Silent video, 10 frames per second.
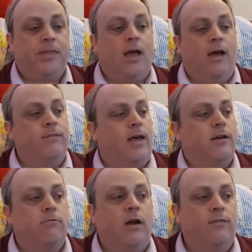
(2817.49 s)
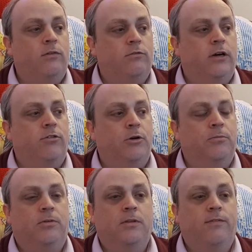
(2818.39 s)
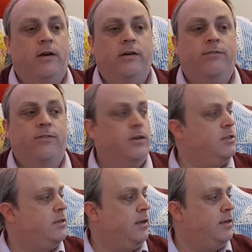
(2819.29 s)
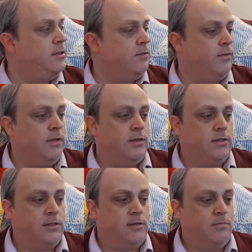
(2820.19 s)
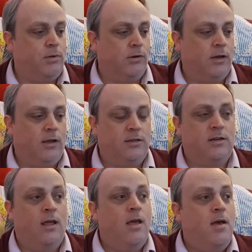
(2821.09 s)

I've had a Ravelry group from the very first days of this podcast,